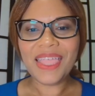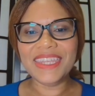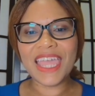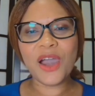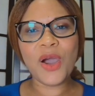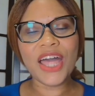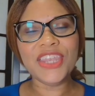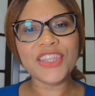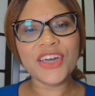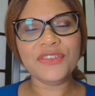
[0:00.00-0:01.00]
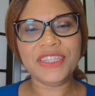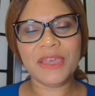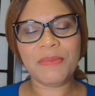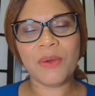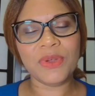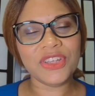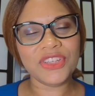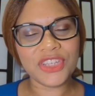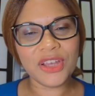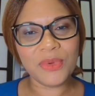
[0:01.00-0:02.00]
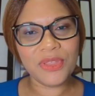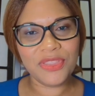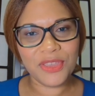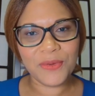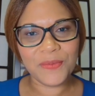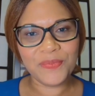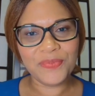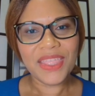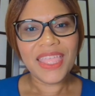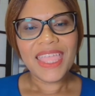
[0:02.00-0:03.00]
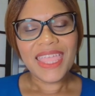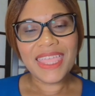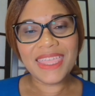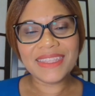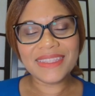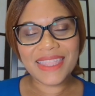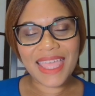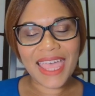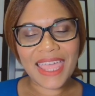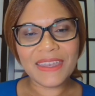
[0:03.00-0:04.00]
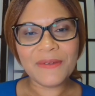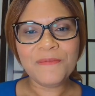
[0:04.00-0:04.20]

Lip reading: Now, another tip I want to share with you is that